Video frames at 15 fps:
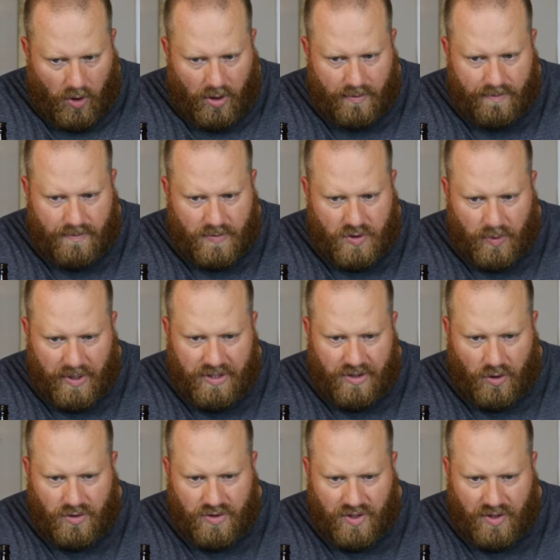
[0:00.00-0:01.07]
malt, sweet
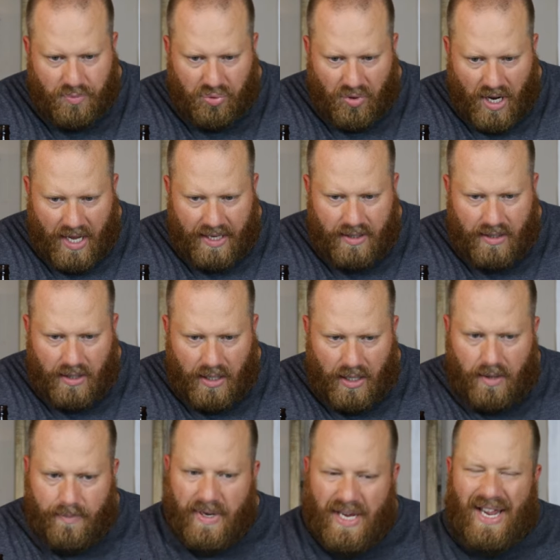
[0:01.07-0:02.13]
toasted bread.
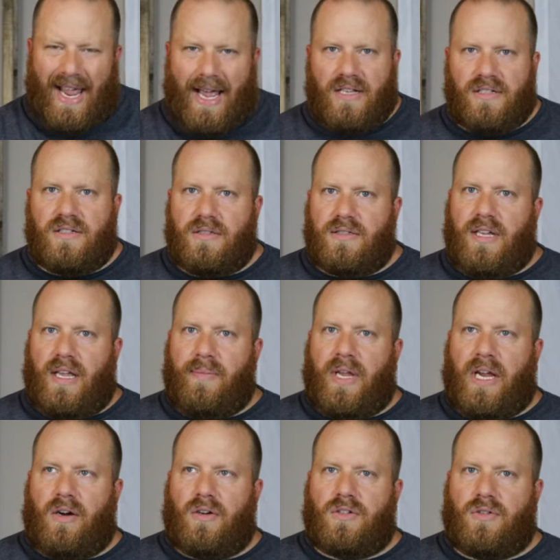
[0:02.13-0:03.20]
It has the same
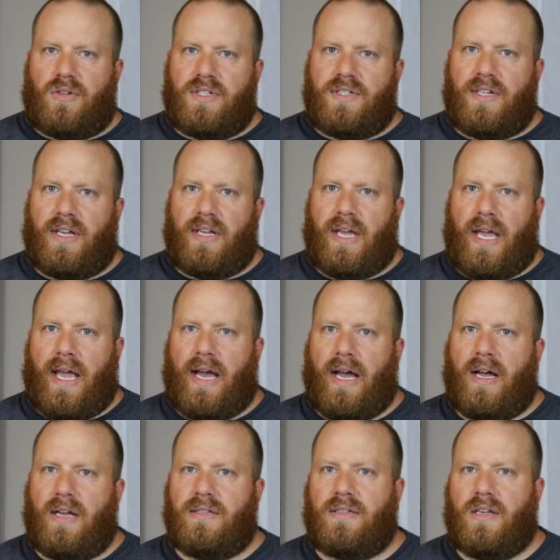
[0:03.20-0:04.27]
characteristic
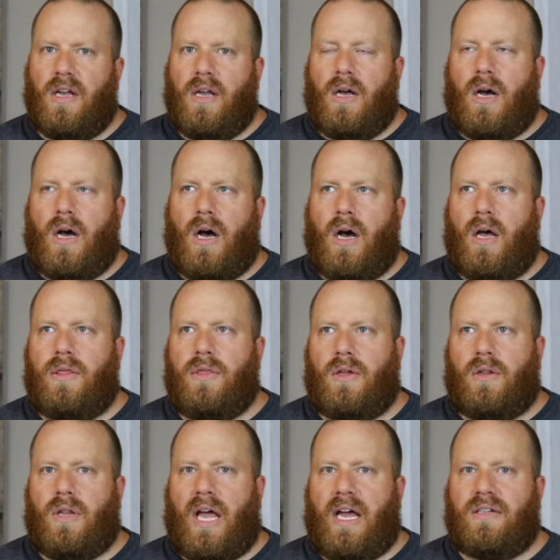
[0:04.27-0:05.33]
as
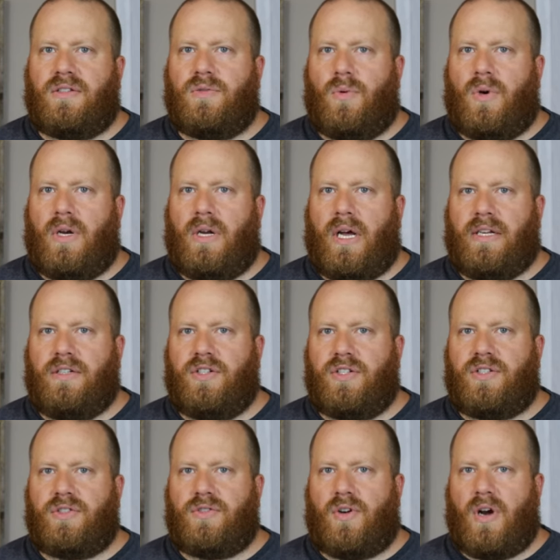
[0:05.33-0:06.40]
the last one I
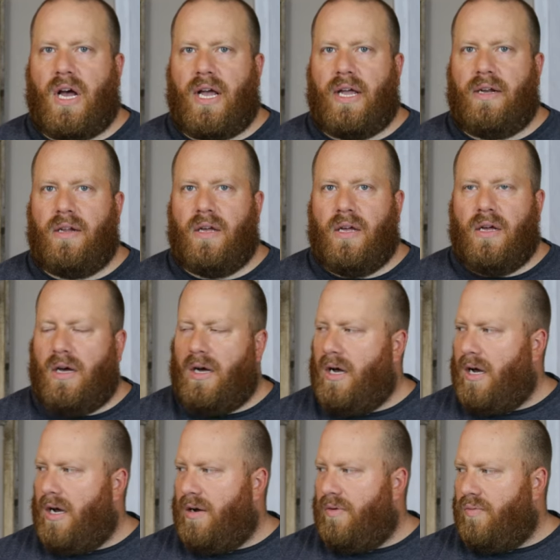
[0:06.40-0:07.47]
just tried,
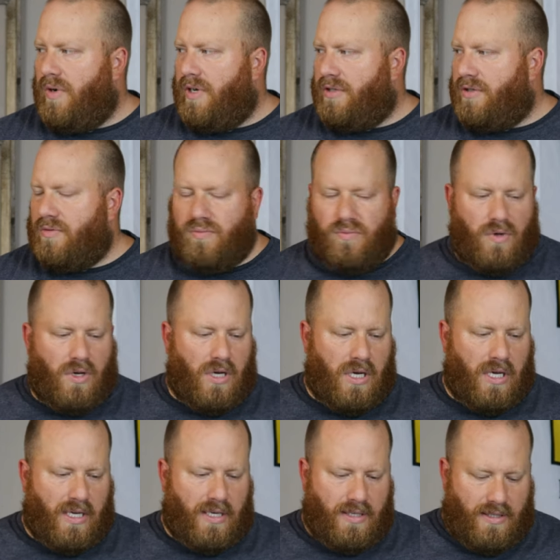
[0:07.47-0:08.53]
which
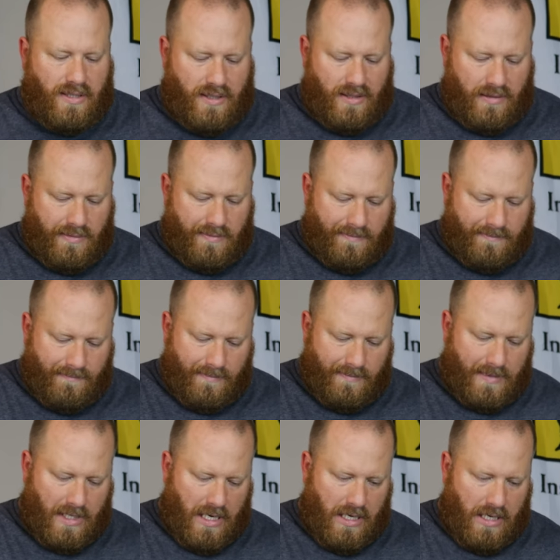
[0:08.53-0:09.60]
was
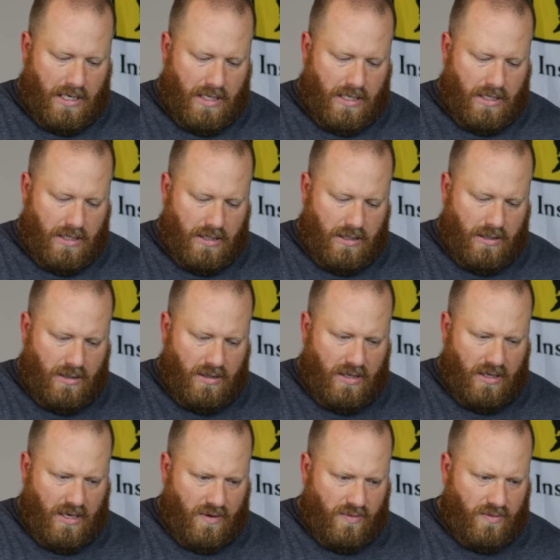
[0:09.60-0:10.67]

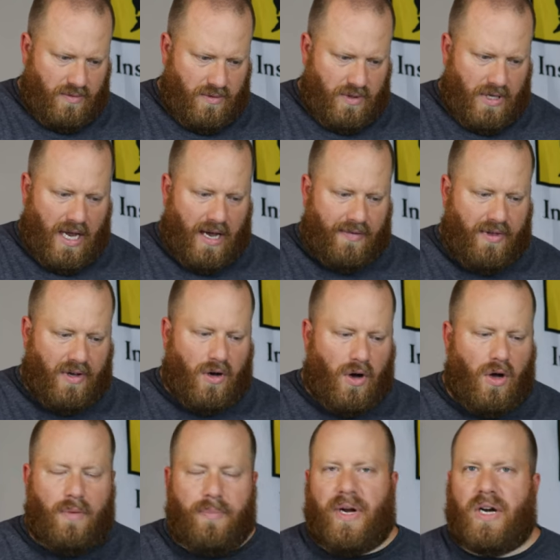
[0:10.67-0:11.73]
the
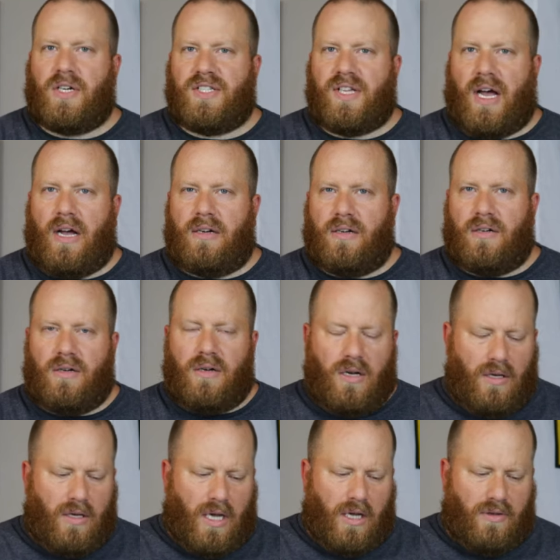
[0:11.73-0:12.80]
all Maris Otter
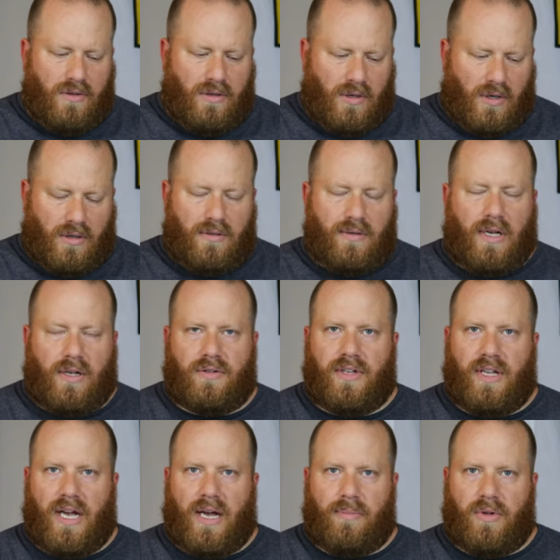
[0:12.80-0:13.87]
or El
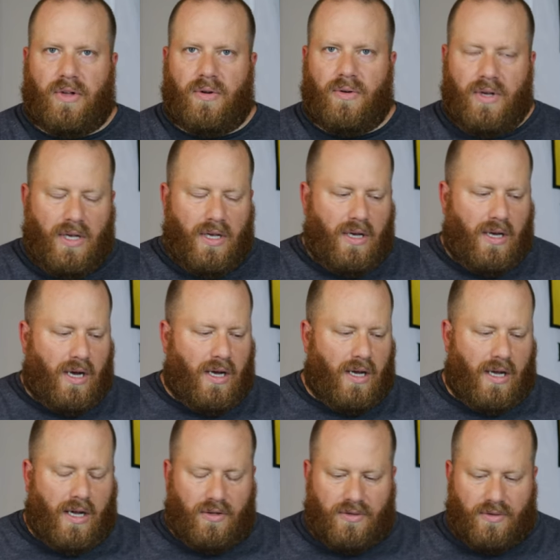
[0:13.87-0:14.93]
Diablo,
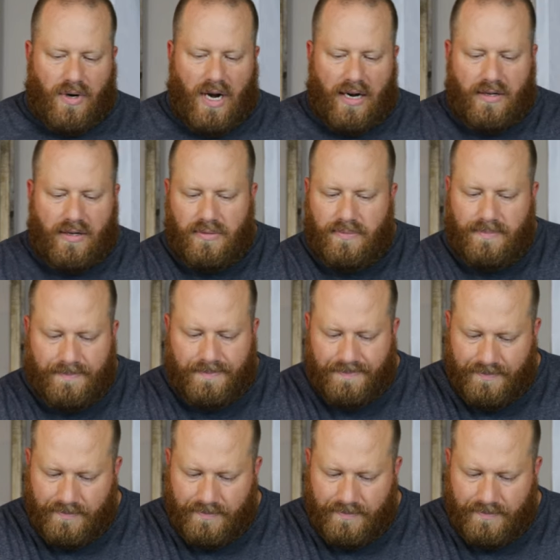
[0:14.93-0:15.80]
El Dorado.